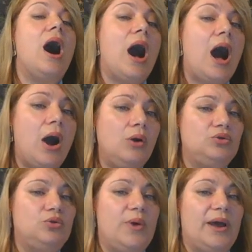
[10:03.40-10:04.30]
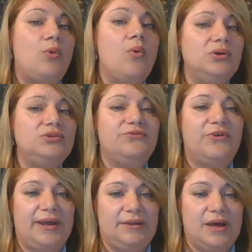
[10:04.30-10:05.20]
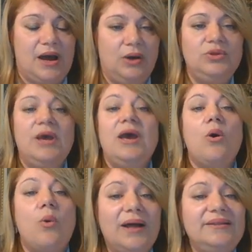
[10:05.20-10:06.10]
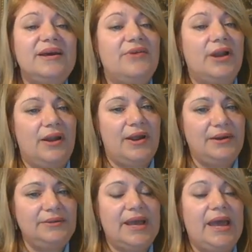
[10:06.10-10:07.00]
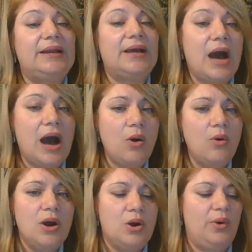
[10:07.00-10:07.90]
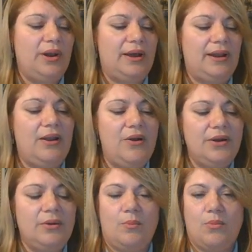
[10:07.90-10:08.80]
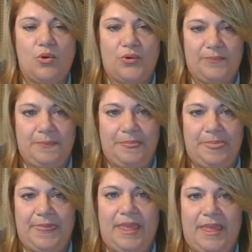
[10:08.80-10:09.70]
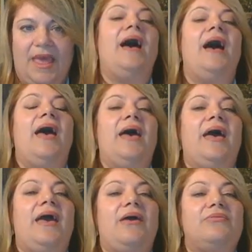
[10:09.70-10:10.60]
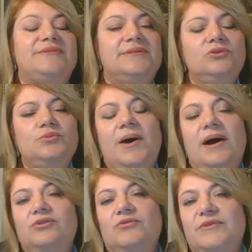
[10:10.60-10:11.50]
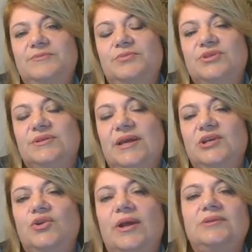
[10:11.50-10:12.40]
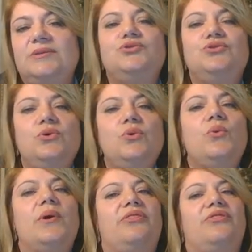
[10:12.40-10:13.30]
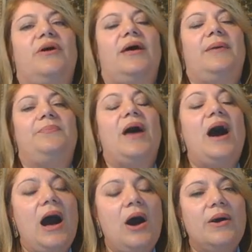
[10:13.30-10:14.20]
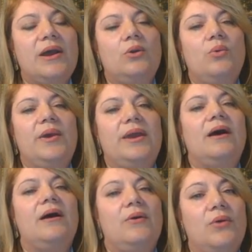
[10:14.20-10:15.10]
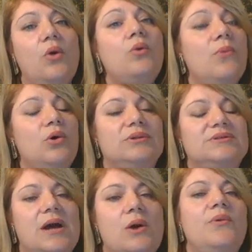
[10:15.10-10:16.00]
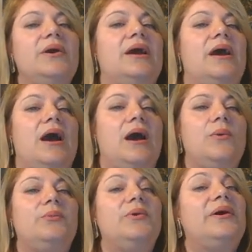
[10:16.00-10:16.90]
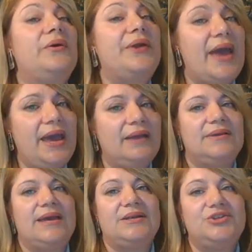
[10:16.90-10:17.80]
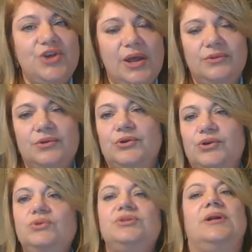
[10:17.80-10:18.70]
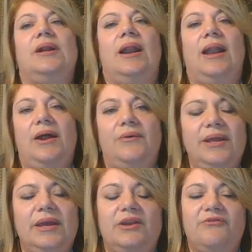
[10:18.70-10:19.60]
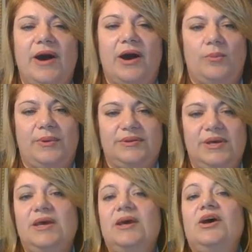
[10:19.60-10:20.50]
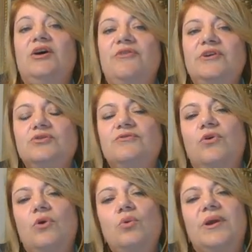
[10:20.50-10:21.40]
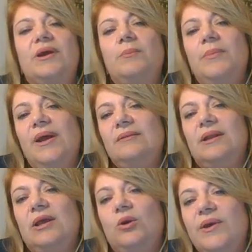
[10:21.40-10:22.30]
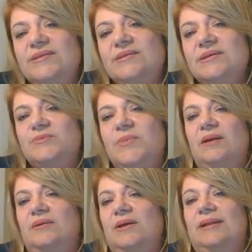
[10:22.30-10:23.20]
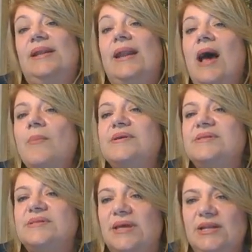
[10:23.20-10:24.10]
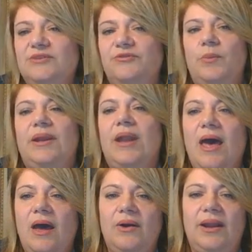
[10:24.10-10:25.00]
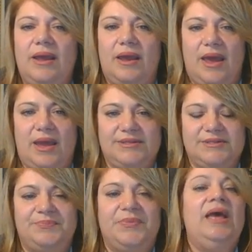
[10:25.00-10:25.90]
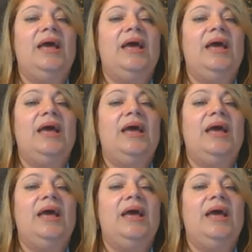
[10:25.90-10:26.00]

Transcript: how do I want to find out, what have I learned, and how will I learn more? The second part of this presentation has to do with how can we role models, how can we create a gender-neutral learning environment. First of all, we can build linguistic, spatial, and number skills from an early age.